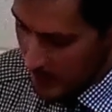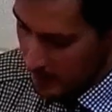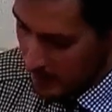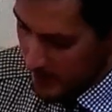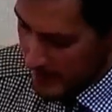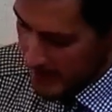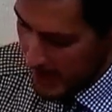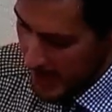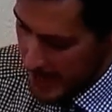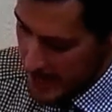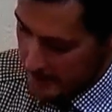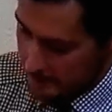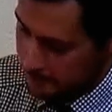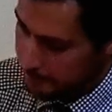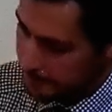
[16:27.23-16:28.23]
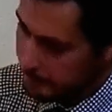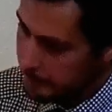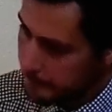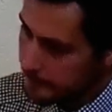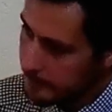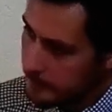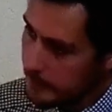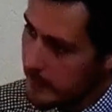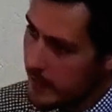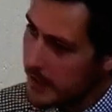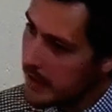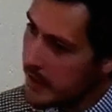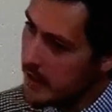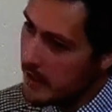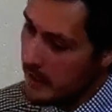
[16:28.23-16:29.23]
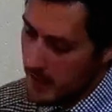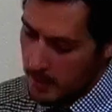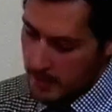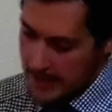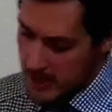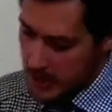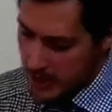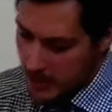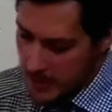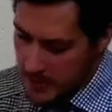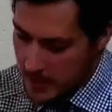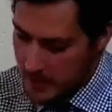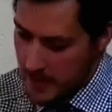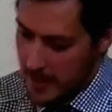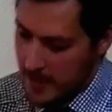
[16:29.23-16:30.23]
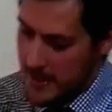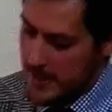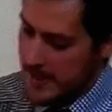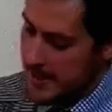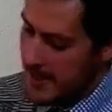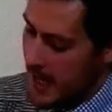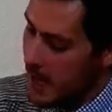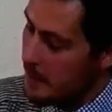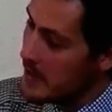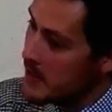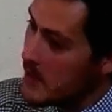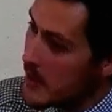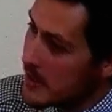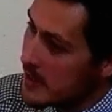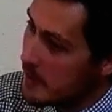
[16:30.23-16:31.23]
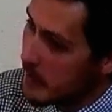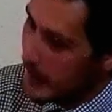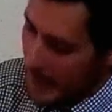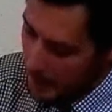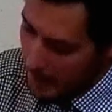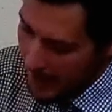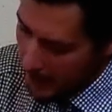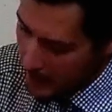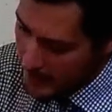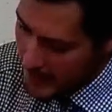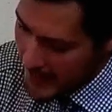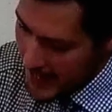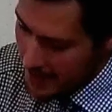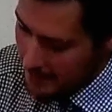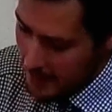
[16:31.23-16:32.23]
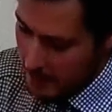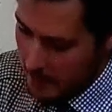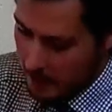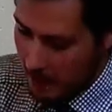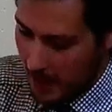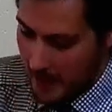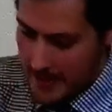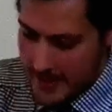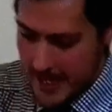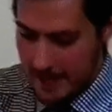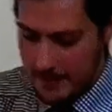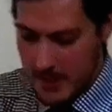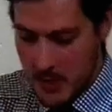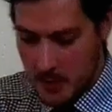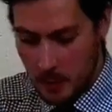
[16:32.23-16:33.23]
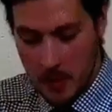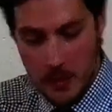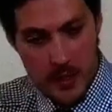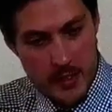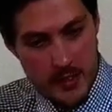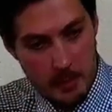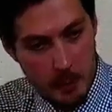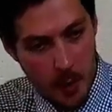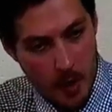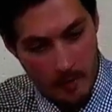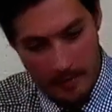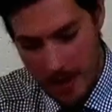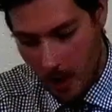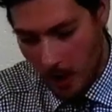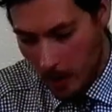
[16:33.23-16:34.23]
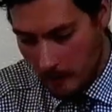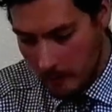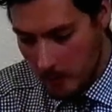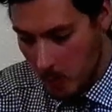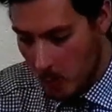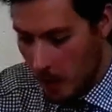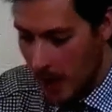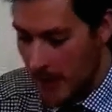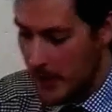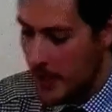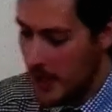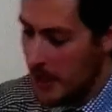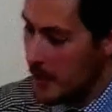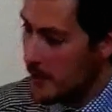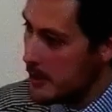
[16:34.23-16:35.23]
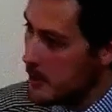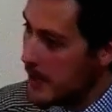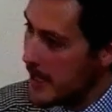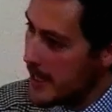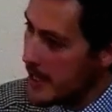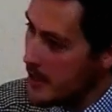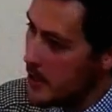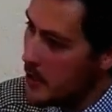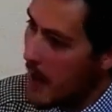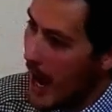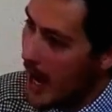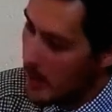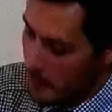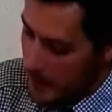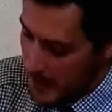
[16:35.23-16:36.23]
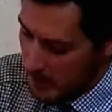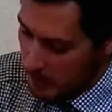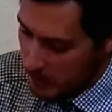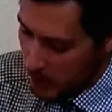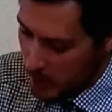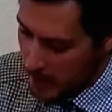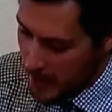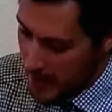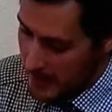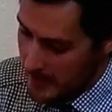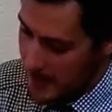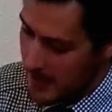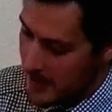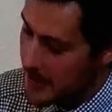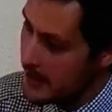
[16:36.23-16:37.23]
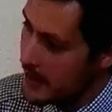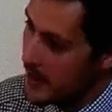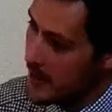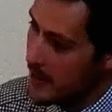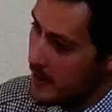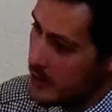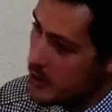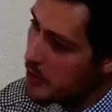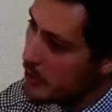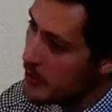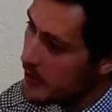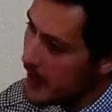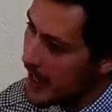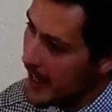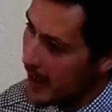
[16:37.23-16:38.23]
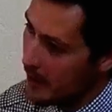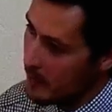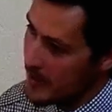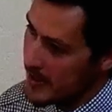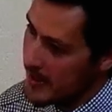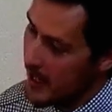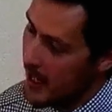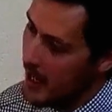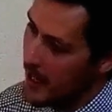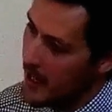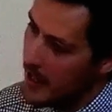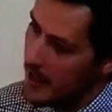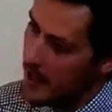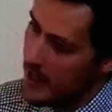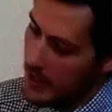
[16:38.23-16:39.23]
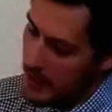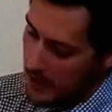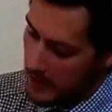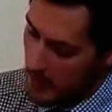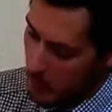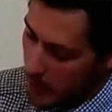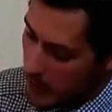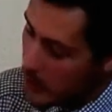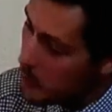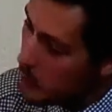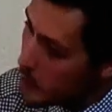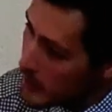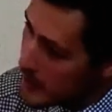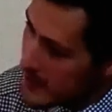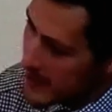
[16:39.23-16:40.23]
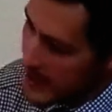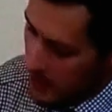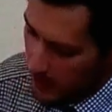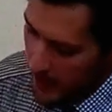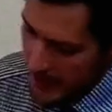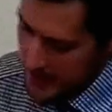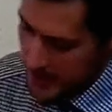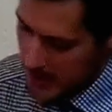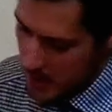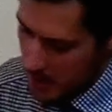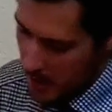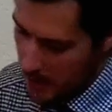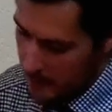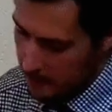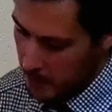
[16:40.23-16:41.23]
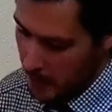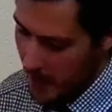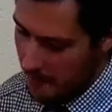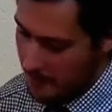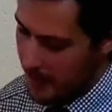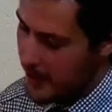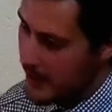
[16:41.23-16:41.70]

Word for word: Messiah. Peter shows them that this psalm is not simply about David, but rather David spoke as a prophet of the one who he knew had been promised, the true king and Messiah the one who would sit on his throne forever.